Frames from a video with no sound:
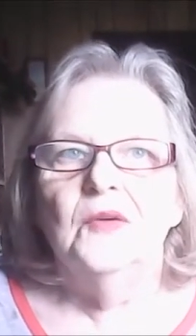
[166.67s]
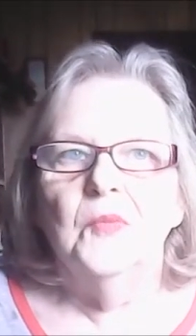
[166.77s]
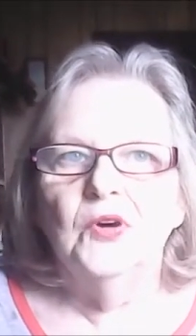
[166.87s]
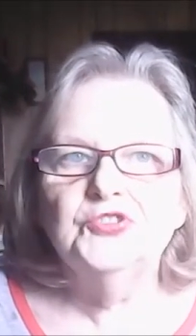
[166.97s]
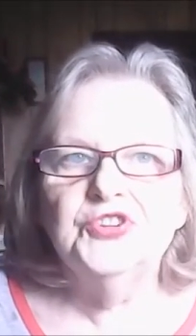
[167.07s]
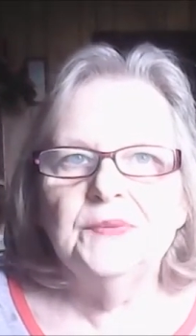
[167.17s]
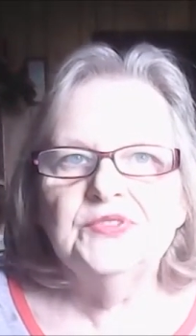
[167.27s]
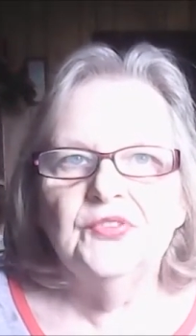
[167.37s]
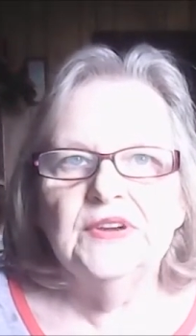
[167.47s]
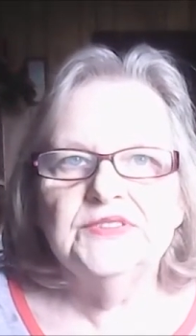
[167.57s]
Most
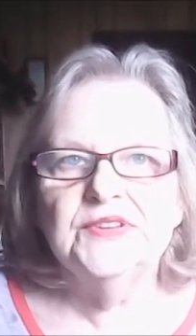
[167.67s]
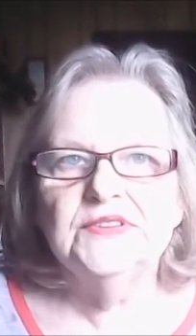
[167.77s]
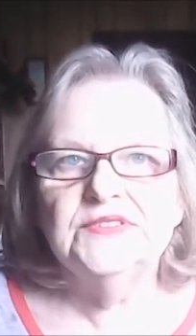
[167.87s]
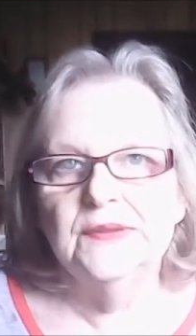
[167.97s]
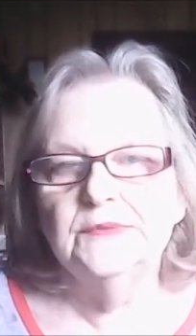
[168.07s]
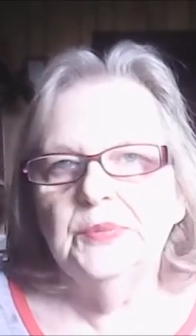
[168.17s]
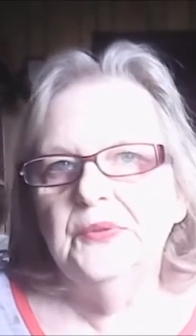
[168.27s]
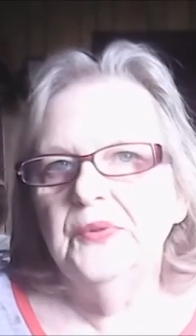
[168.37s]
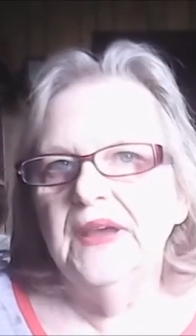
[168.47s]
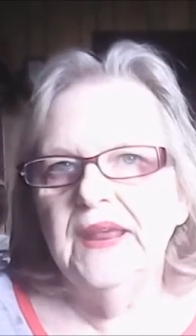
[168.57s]
chimps, for instance, seem to be
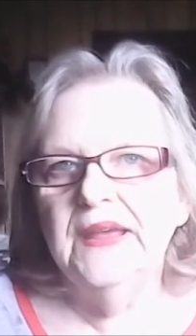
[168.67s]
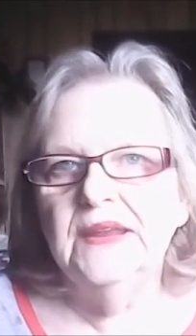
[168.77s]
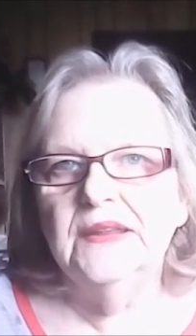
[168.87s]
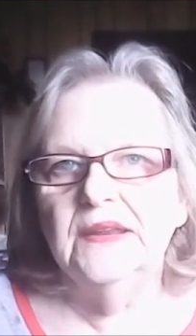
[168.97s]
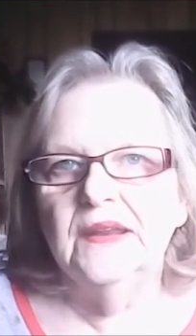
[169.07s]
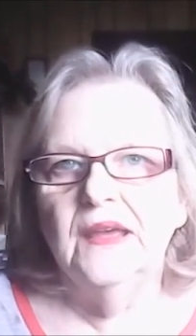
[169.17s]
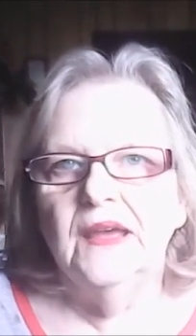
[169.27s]
right-handed.